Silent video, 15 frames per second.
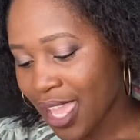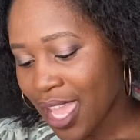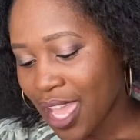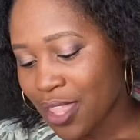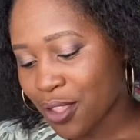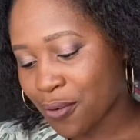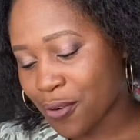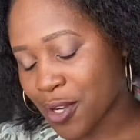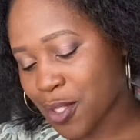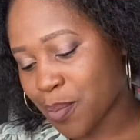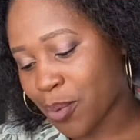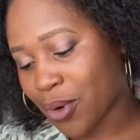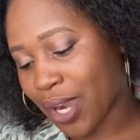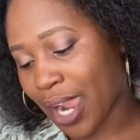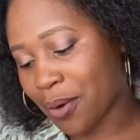The first
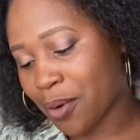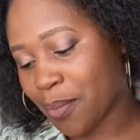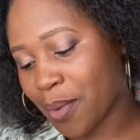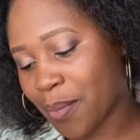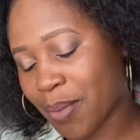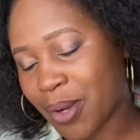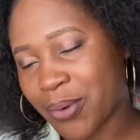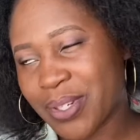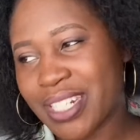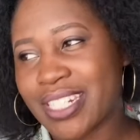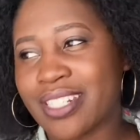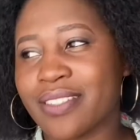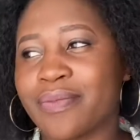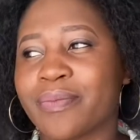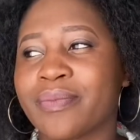book I remember
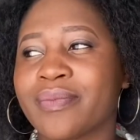reading,